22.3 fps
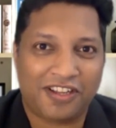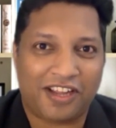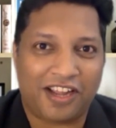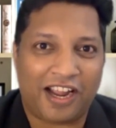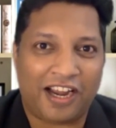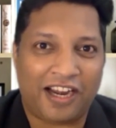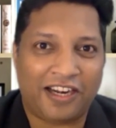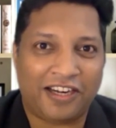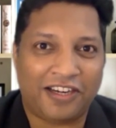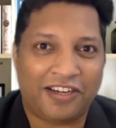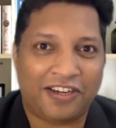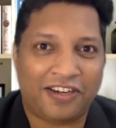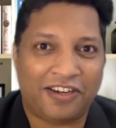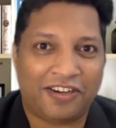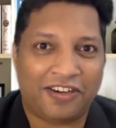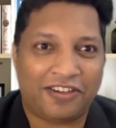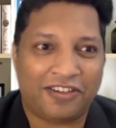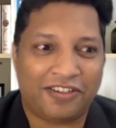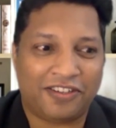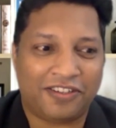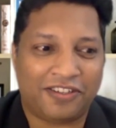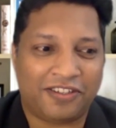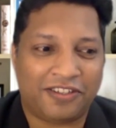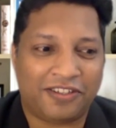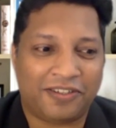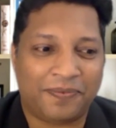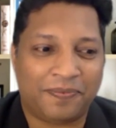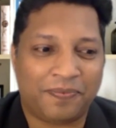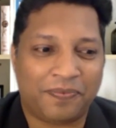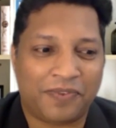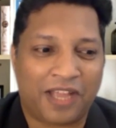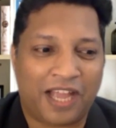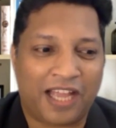And
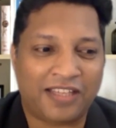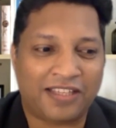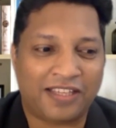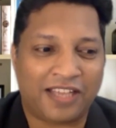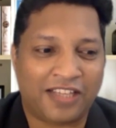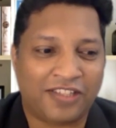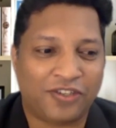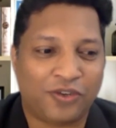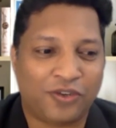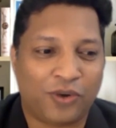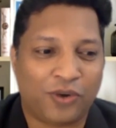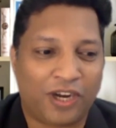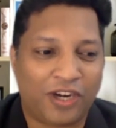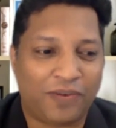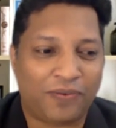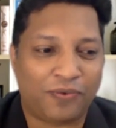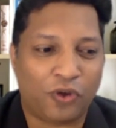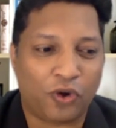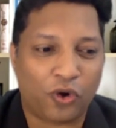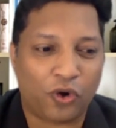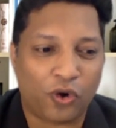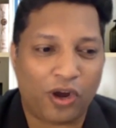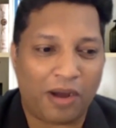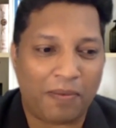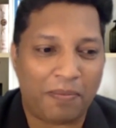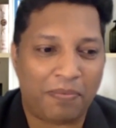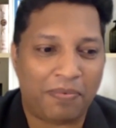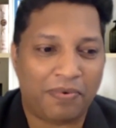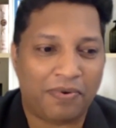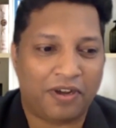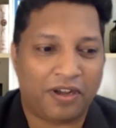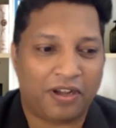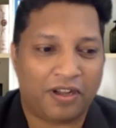as you kind of grow up,
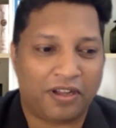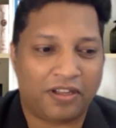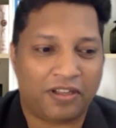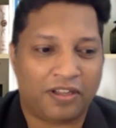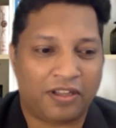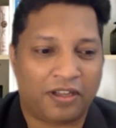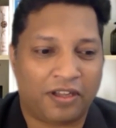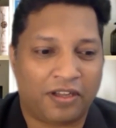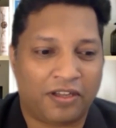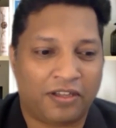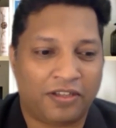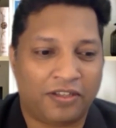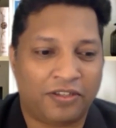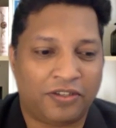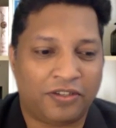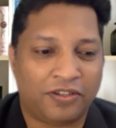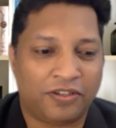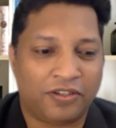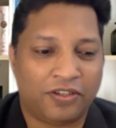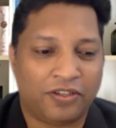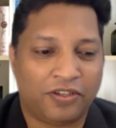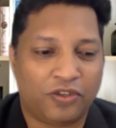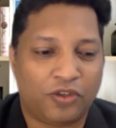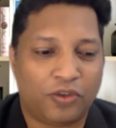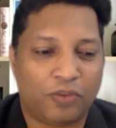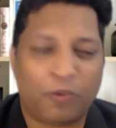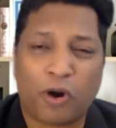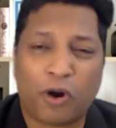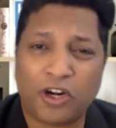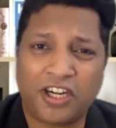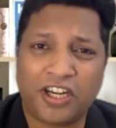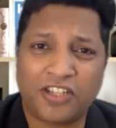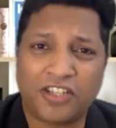your
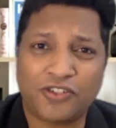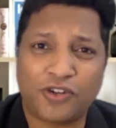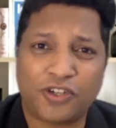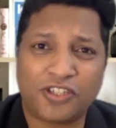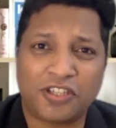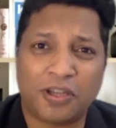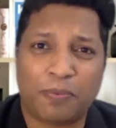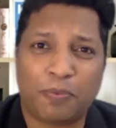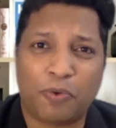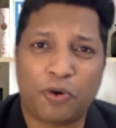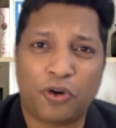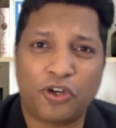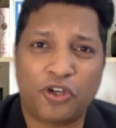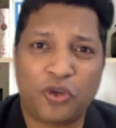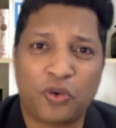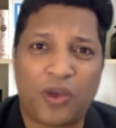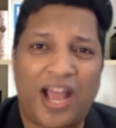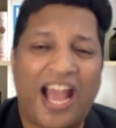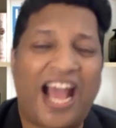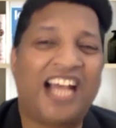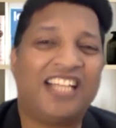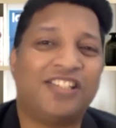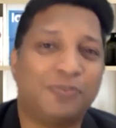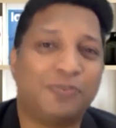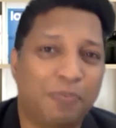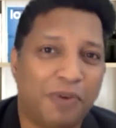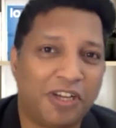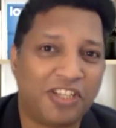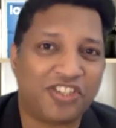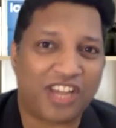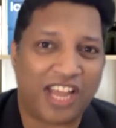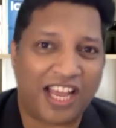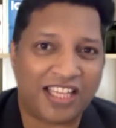body does not support you as
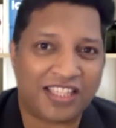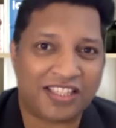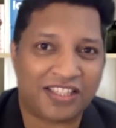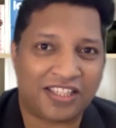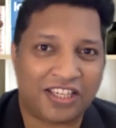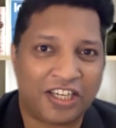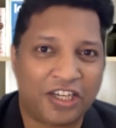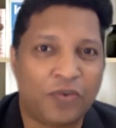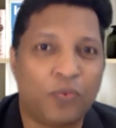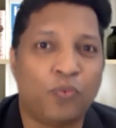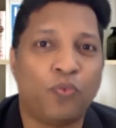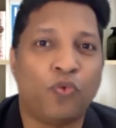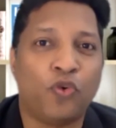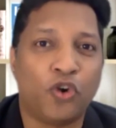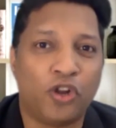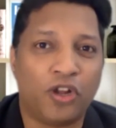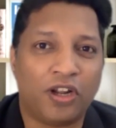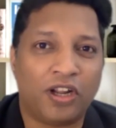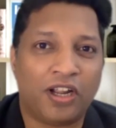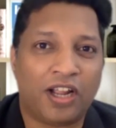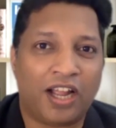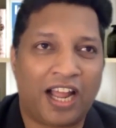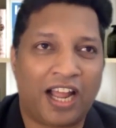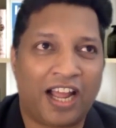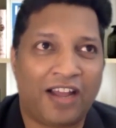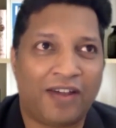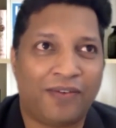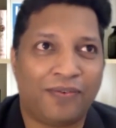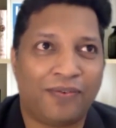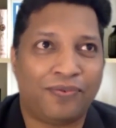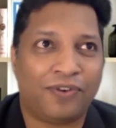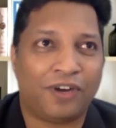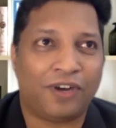much as it would
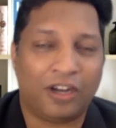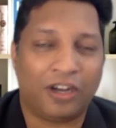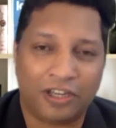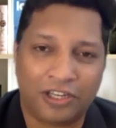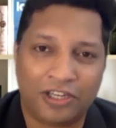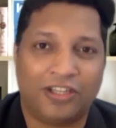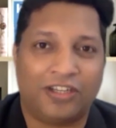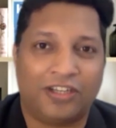have earlier.